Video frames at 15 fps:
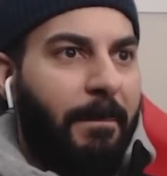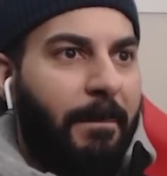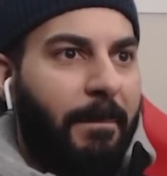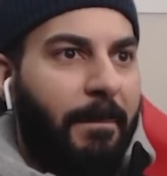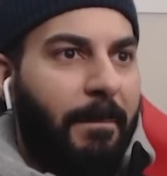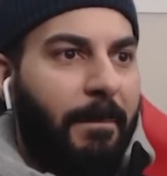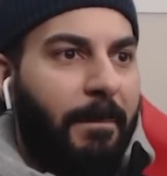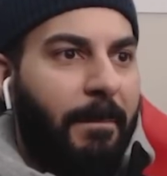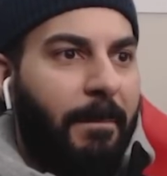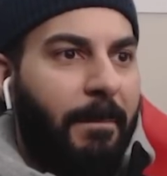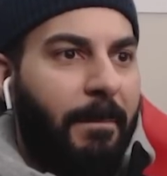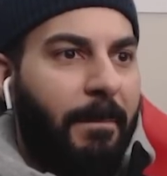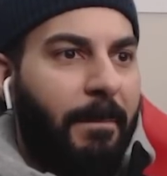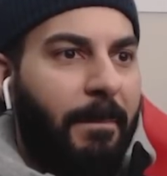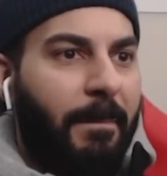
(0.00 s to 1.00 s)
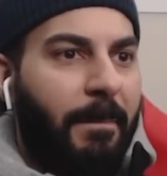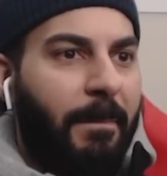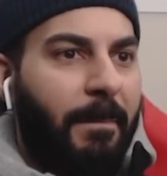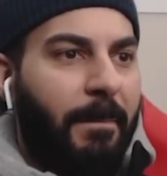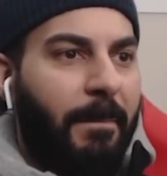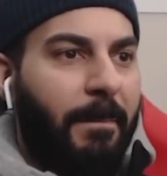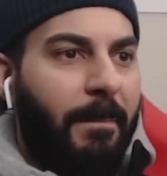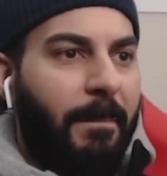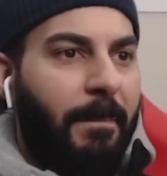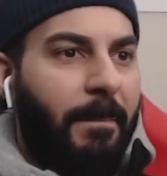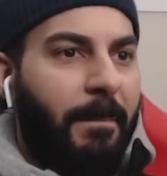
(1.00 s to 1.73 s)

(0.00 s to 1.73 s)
(silence)